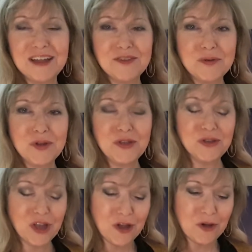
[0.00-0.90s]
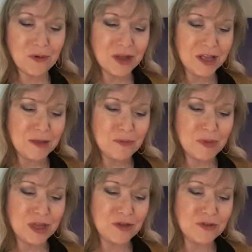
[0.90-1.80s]
everywhere you go,
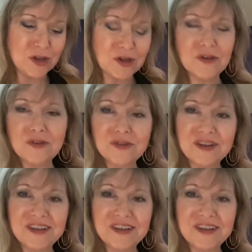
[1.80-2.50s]
may you know